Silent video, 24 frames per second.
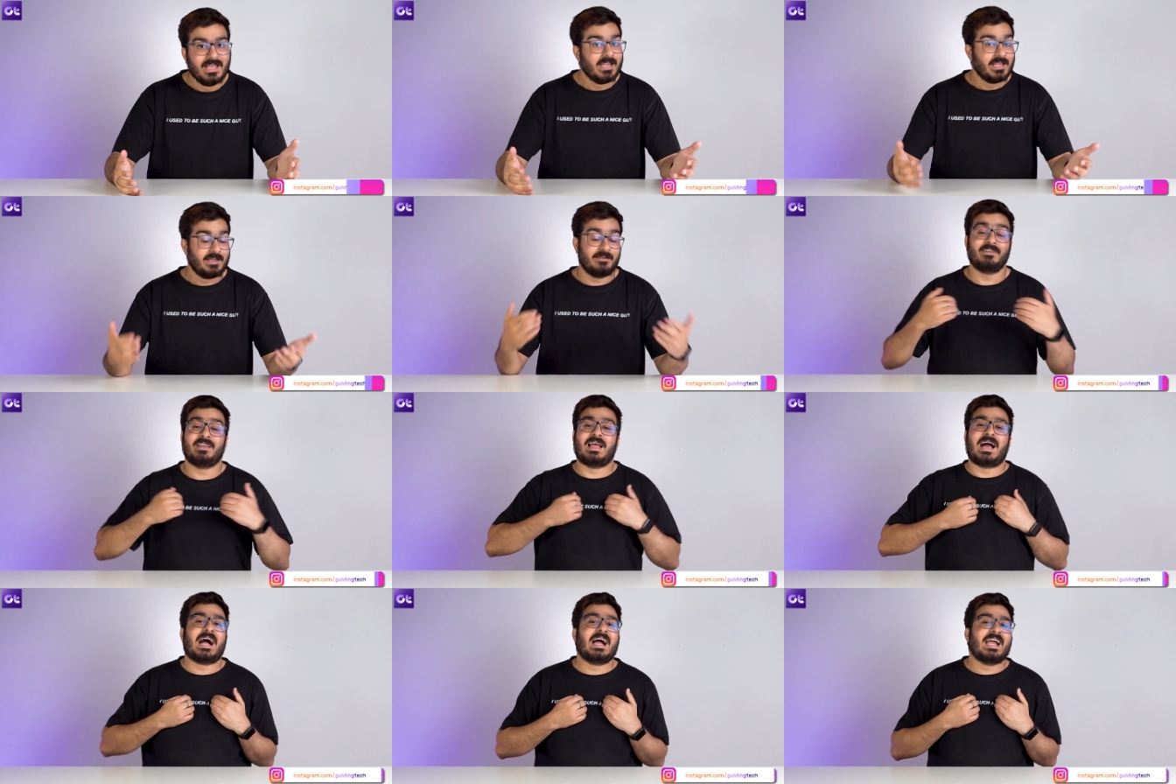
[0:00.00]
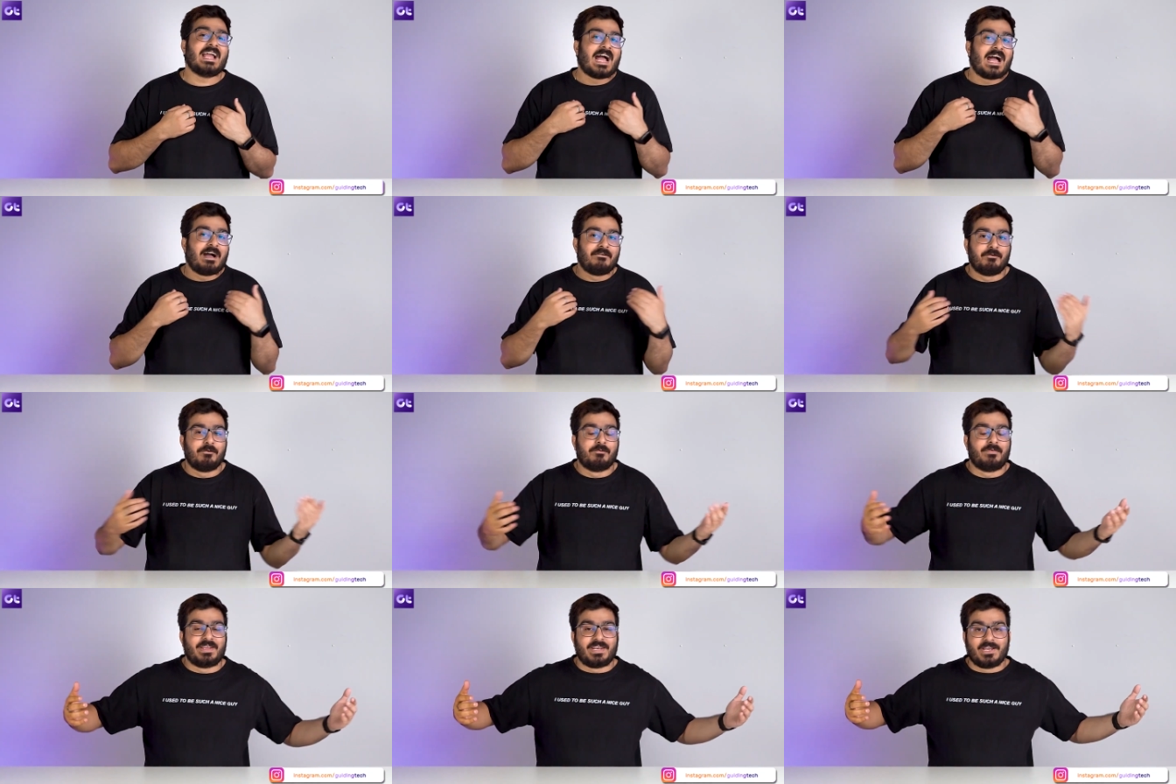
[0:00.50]
I have
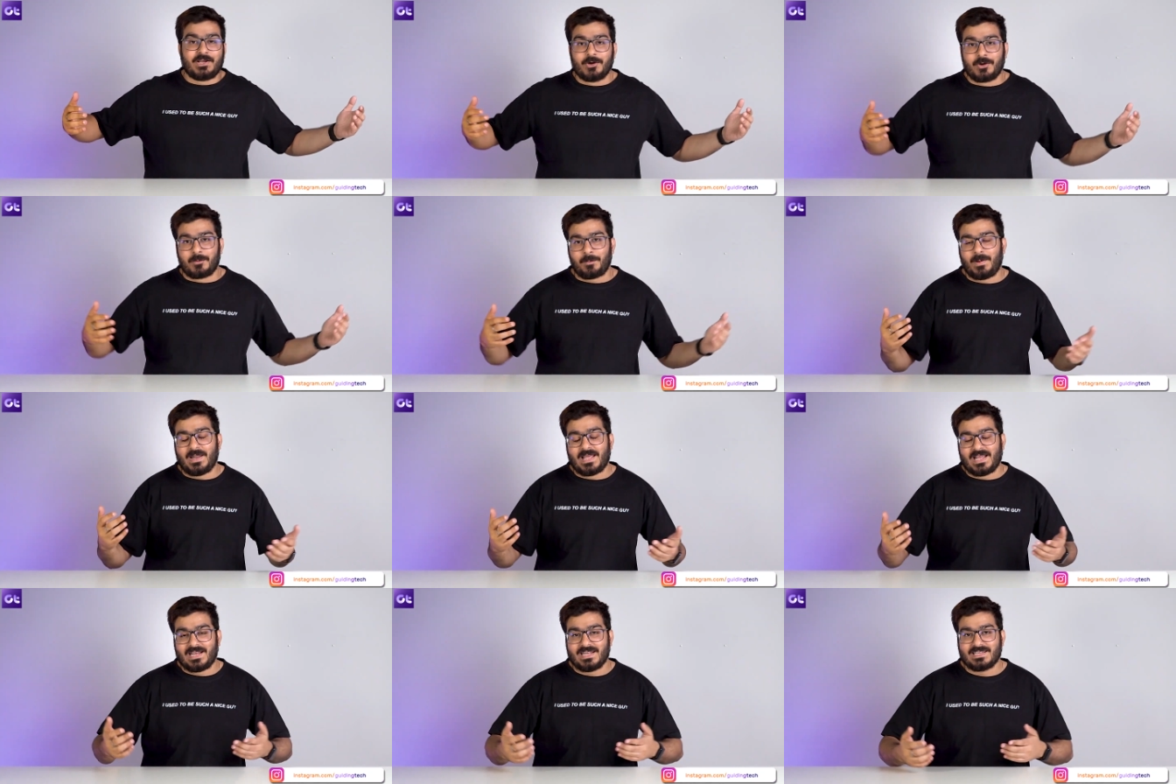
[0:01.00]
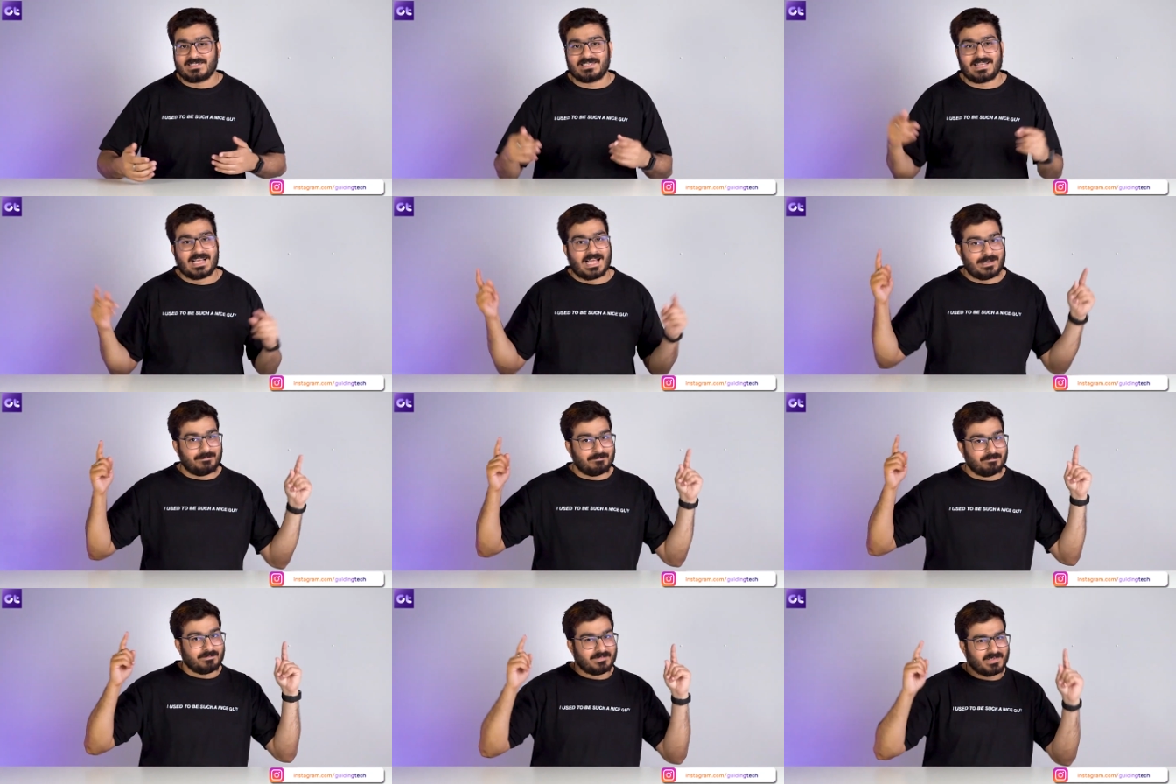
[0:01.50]
a very good playlist and